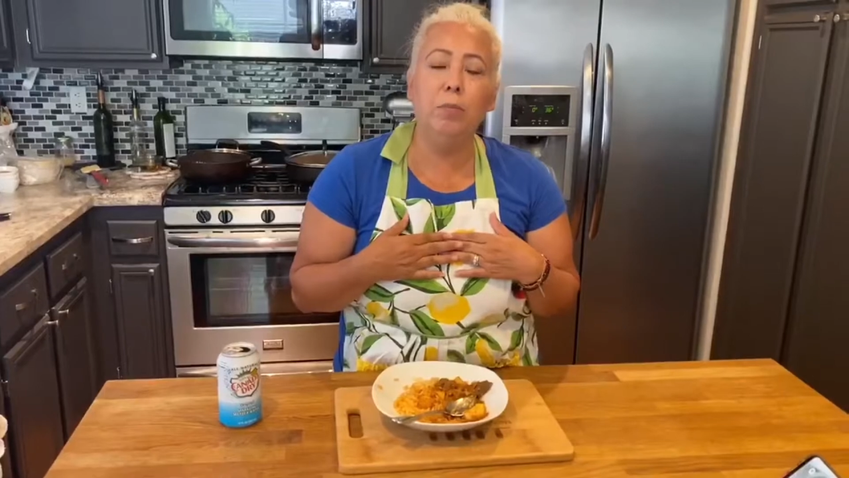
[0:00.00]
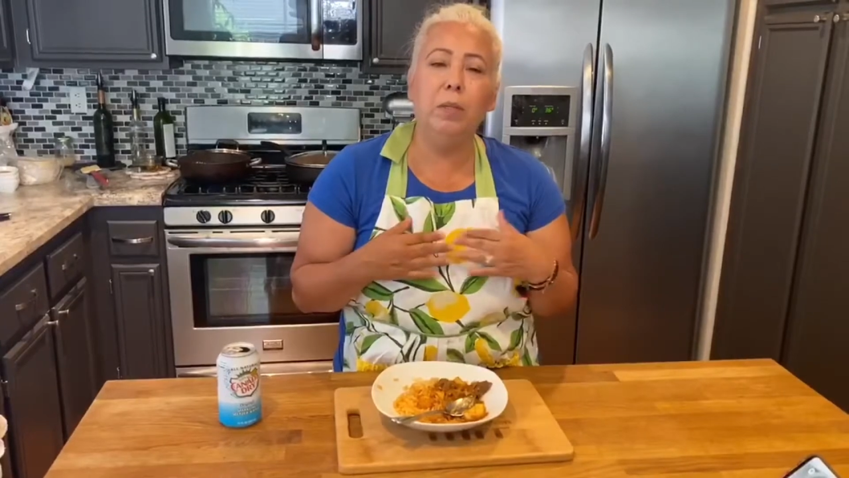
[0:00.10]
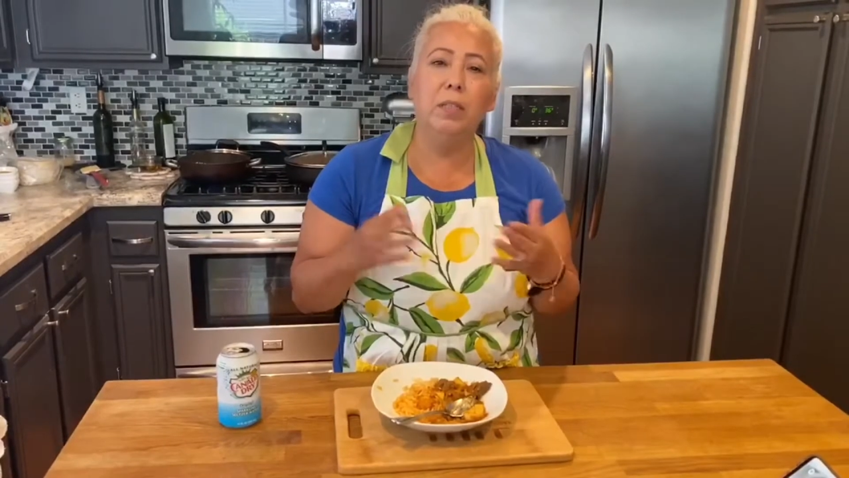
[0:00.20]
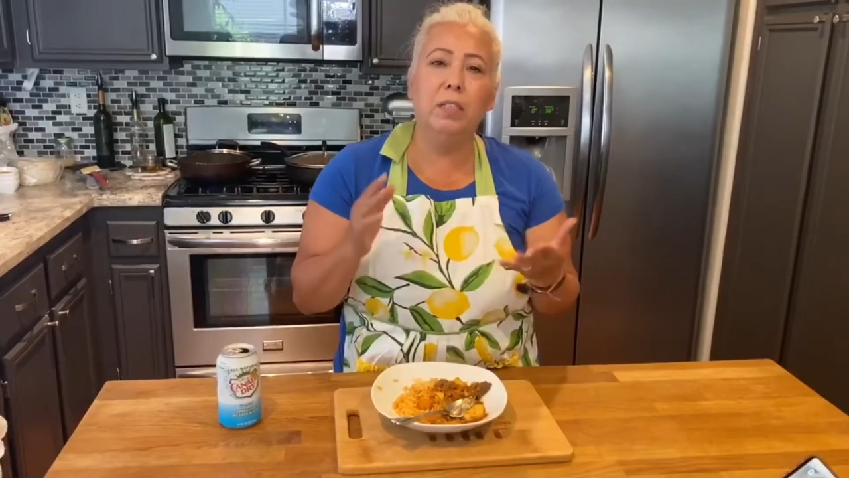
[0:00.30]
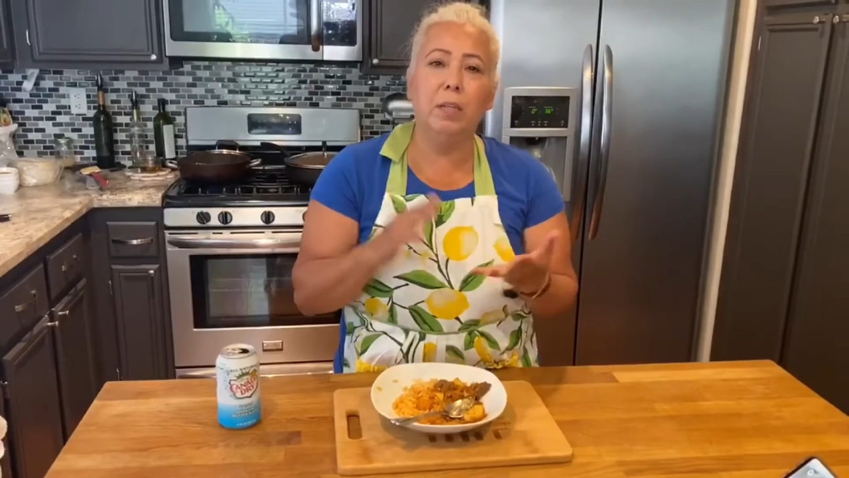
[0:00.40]

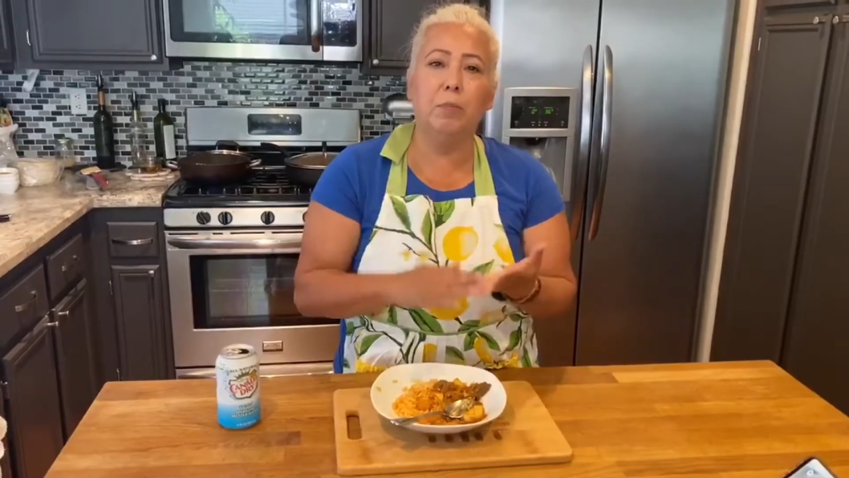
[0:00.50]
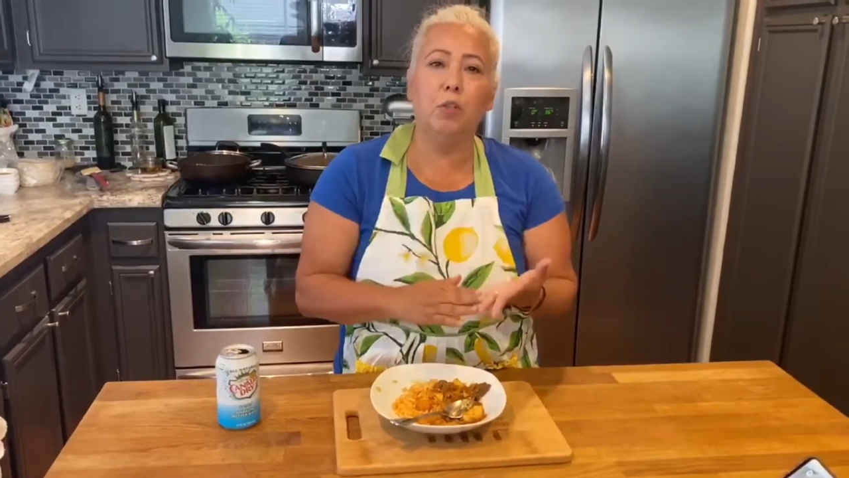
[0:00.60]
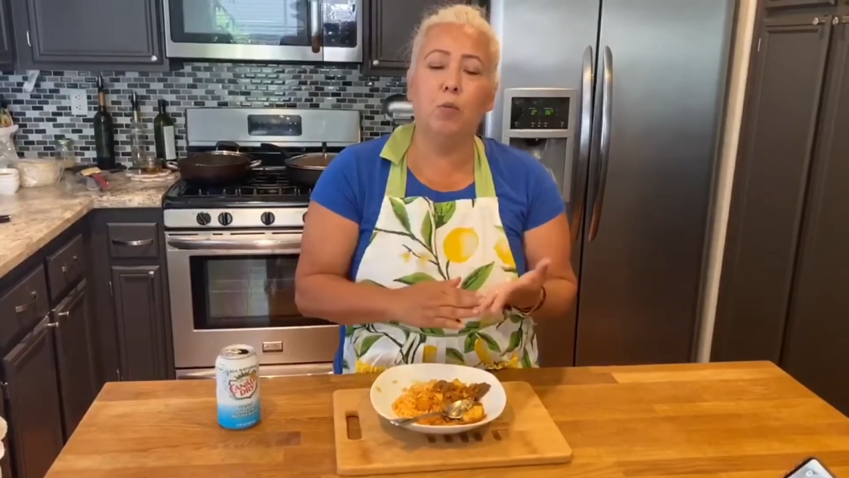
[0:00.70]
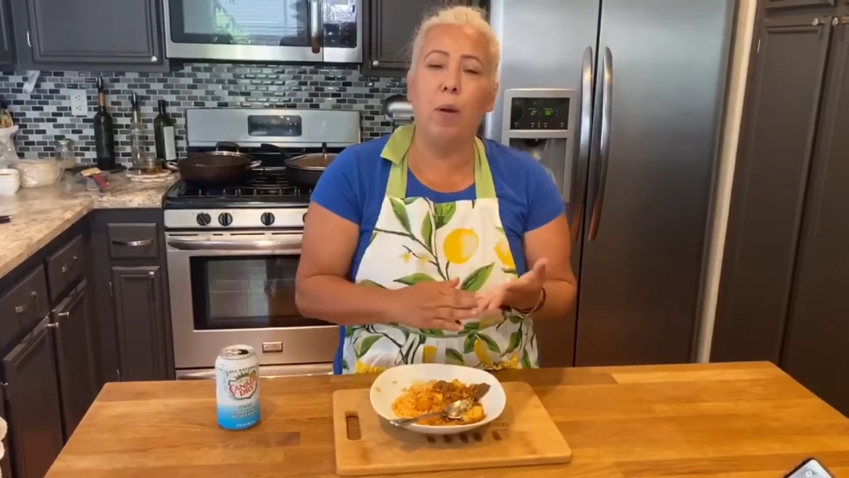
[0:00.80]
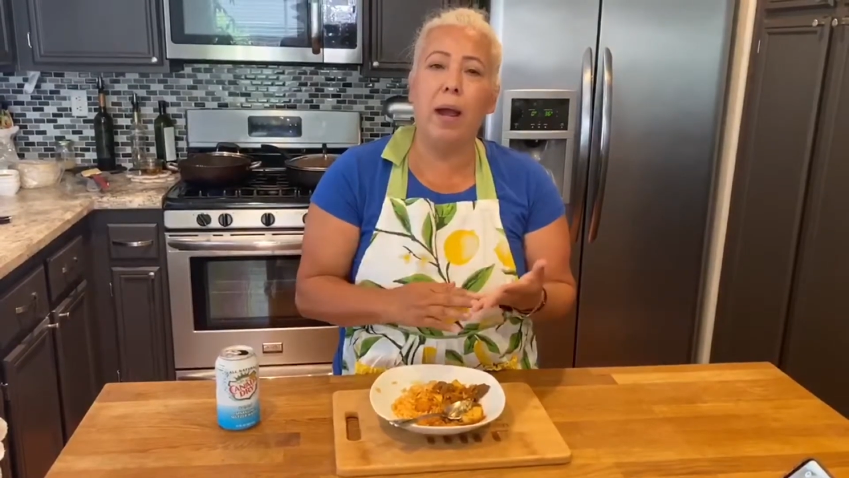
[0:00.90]

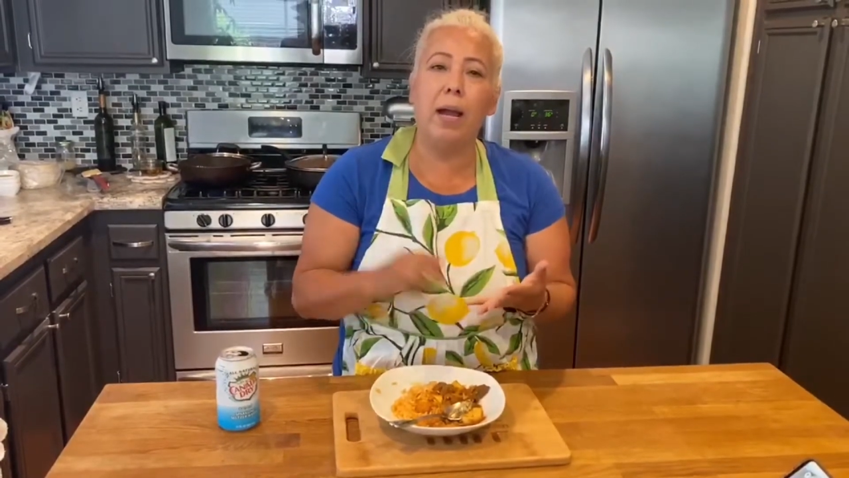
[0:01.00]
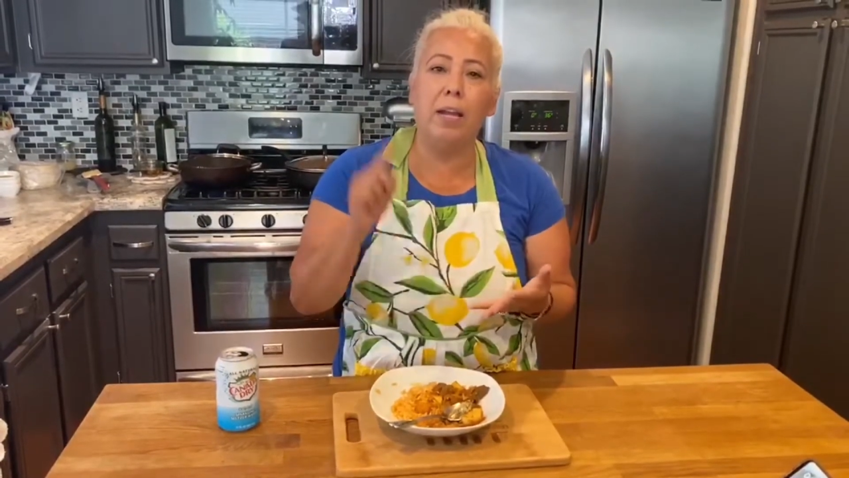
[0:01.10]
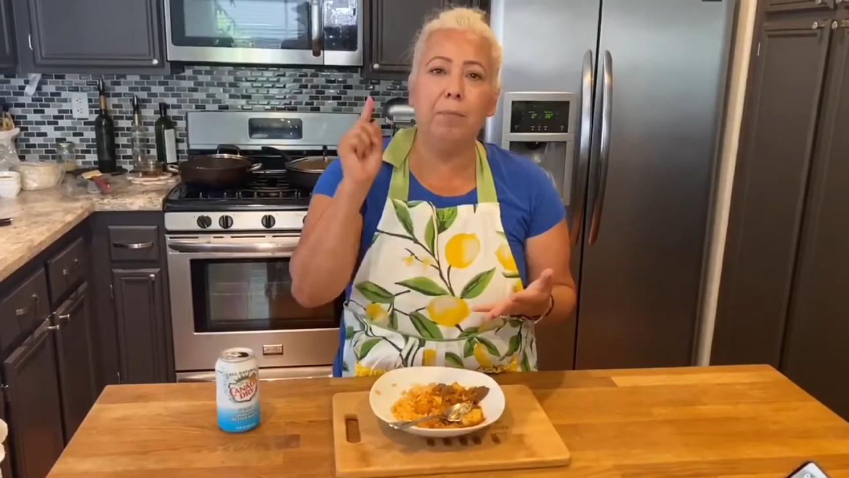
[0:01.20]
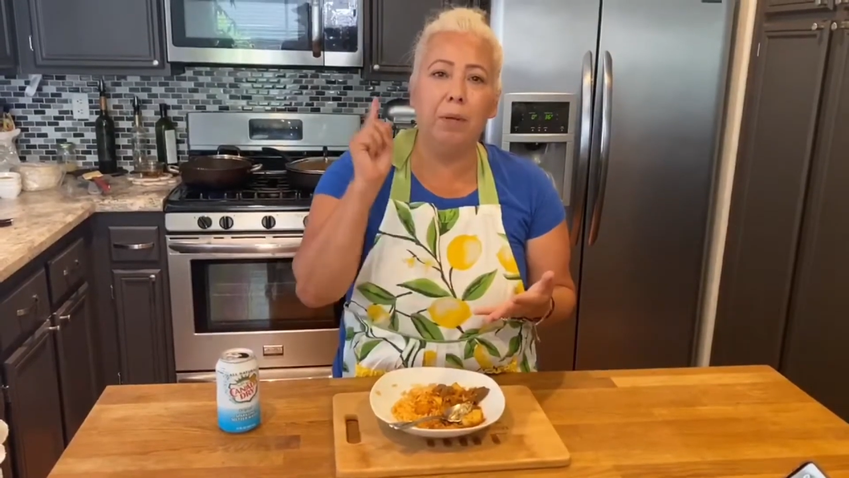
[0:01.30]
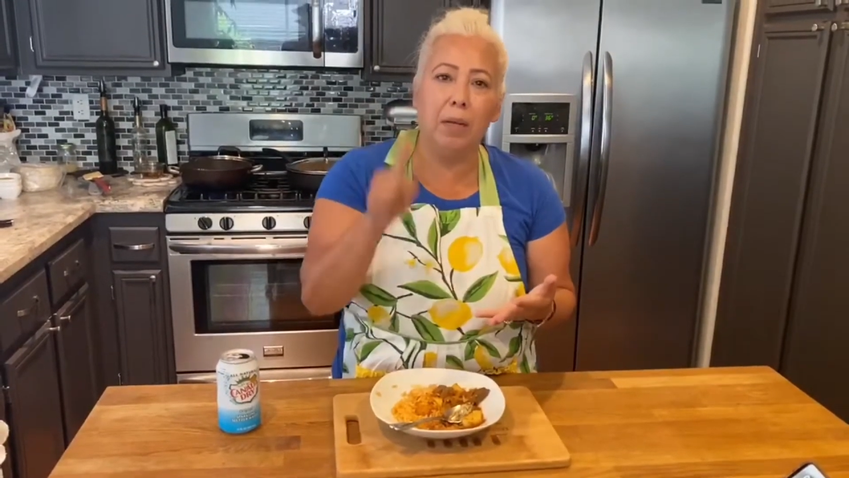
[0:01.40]
subscribe,
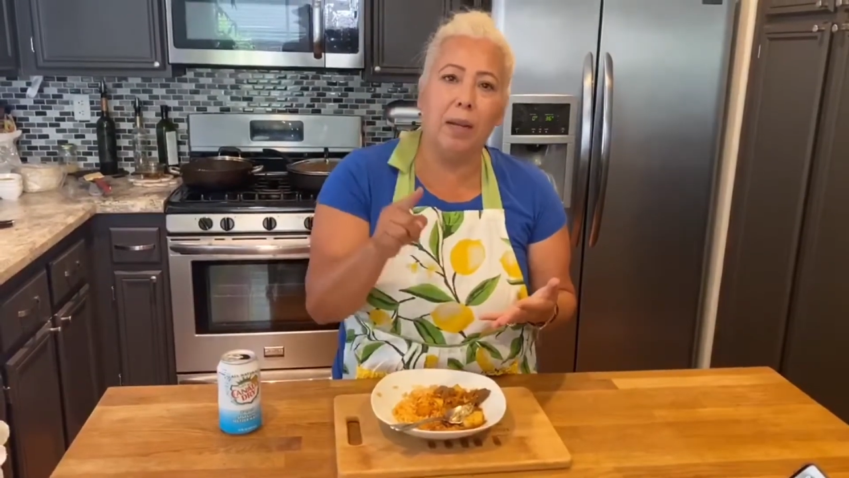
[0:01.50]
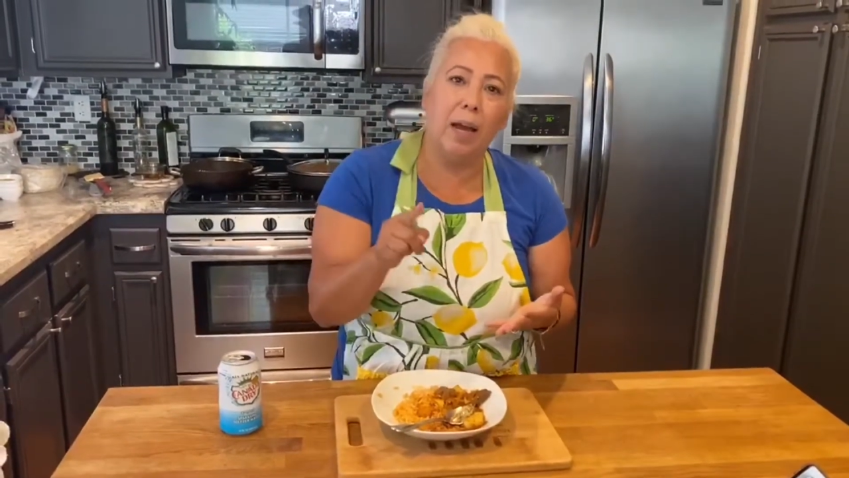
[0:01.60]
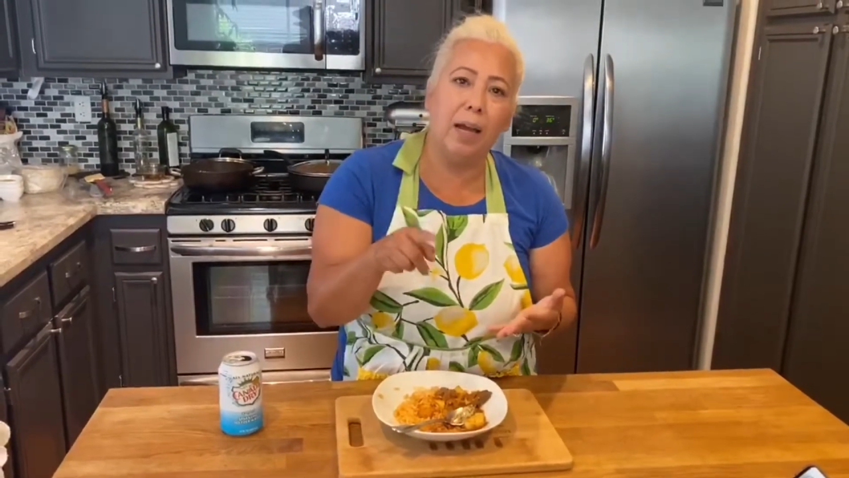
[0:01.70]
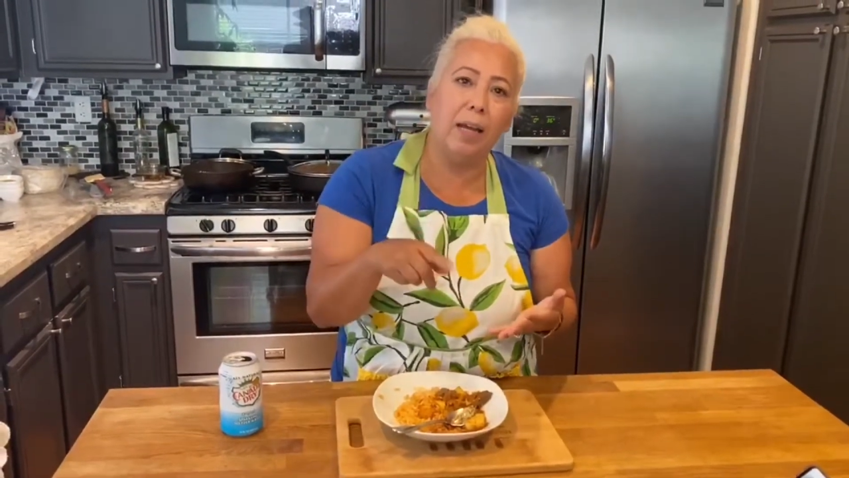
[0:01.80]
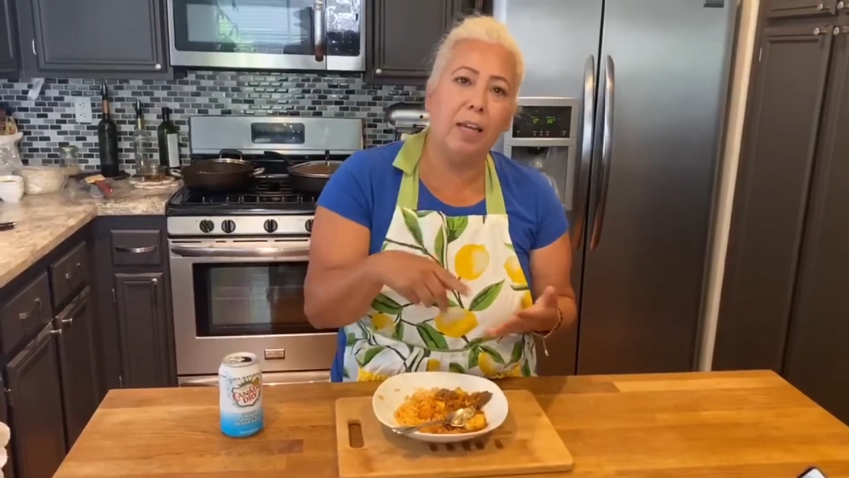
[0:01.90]

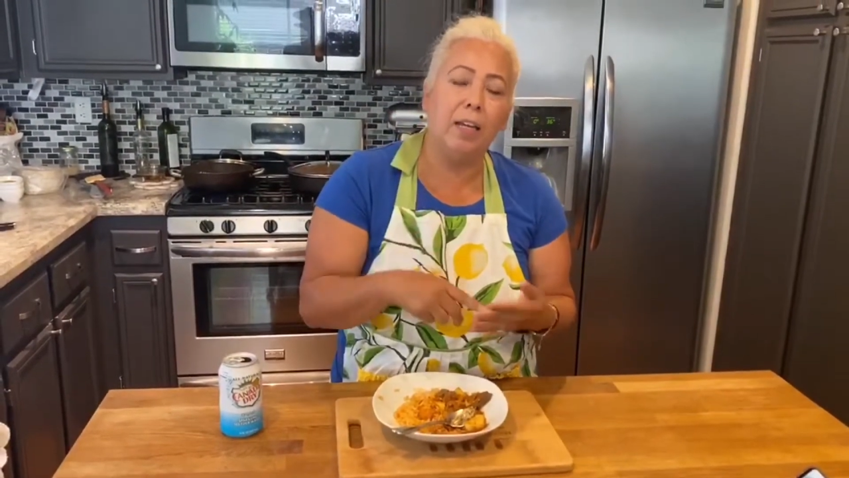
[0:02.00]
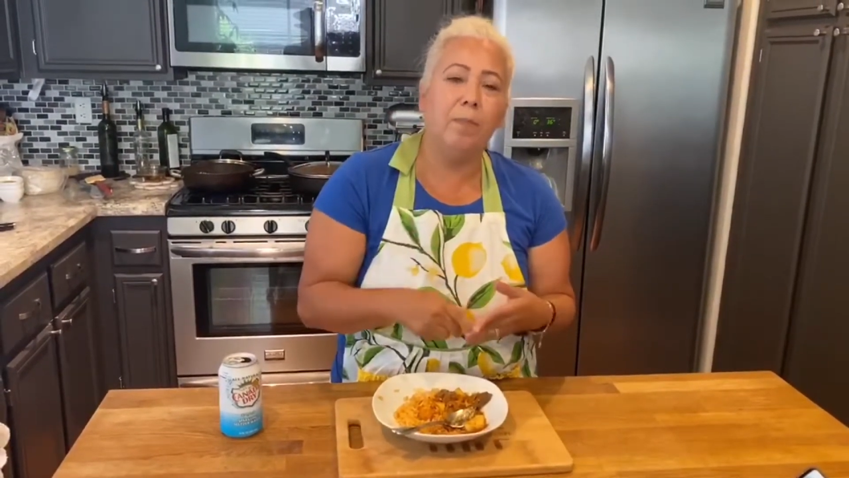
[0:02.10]
like,